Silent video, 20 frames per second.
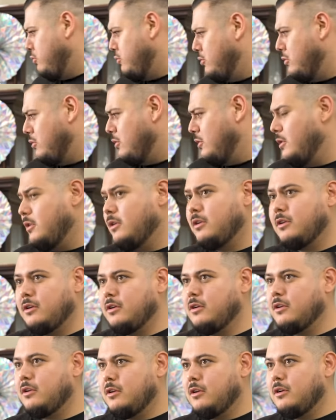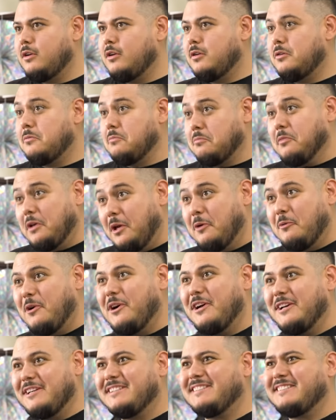like it was a good party. It
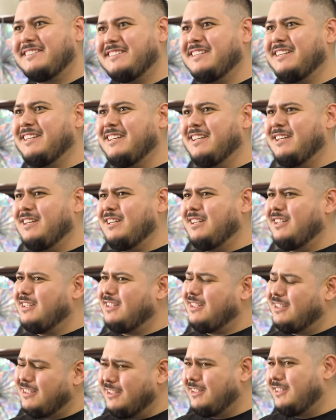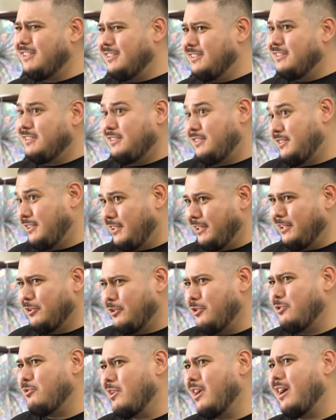was. Until
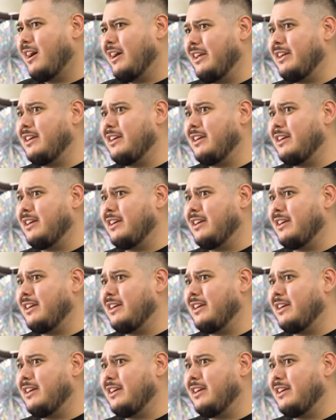you got